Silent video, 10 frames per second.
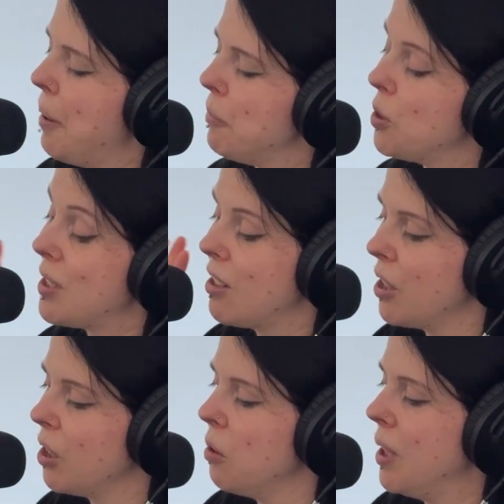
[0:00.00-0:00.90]
So it's got a
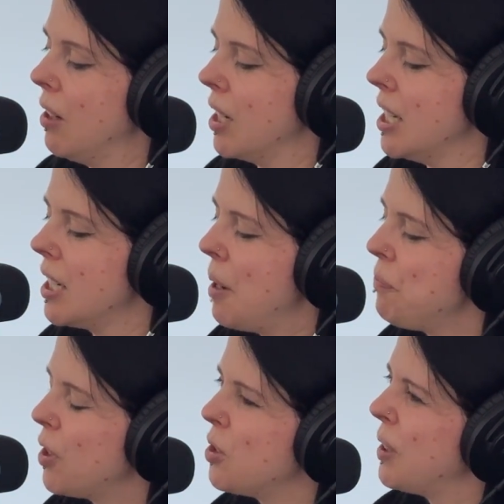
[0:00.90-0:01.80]
GUI on it.
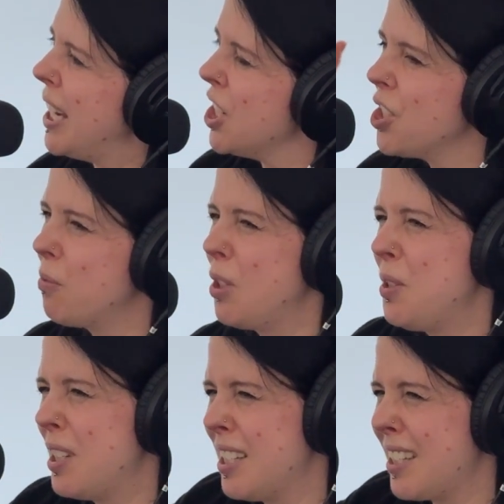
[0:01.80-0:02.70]
So again, it just
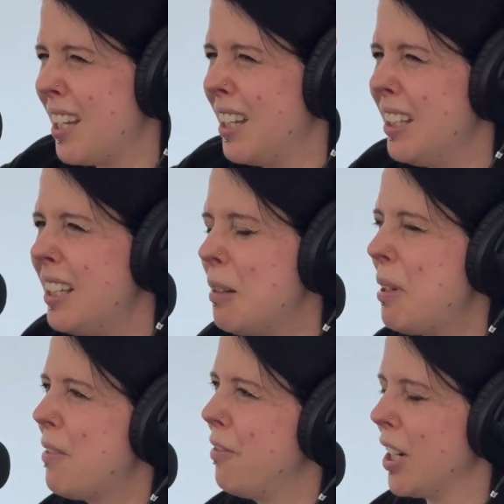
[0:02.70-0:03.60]
reduces a little bit
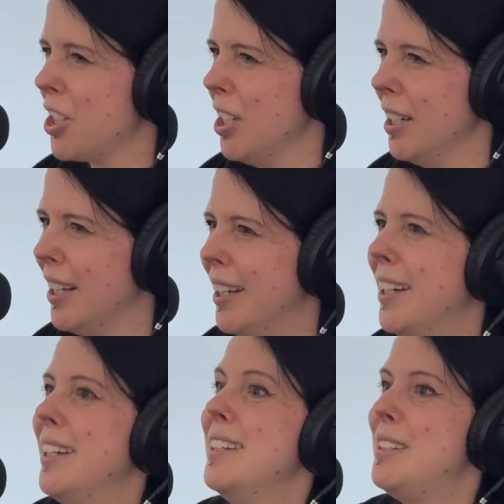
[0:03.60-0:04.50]
of friction
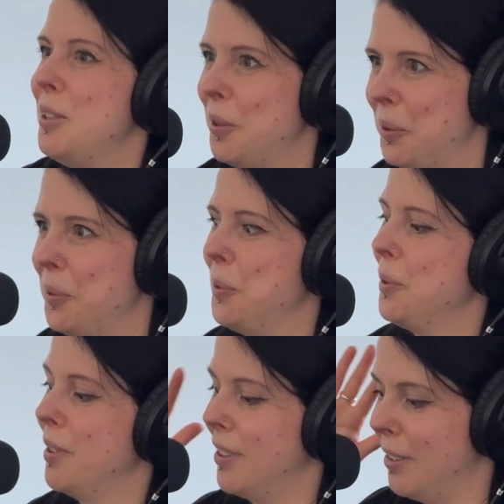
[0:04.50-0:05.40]
to
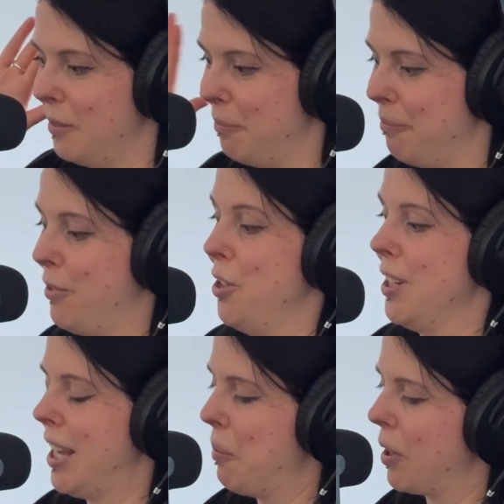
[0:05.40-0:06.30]
turning
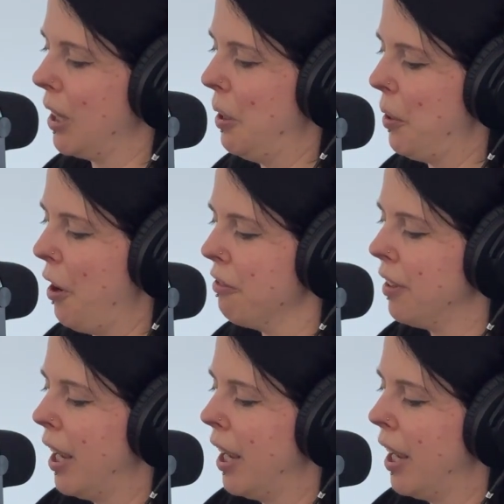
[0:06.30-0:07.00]
that workload off.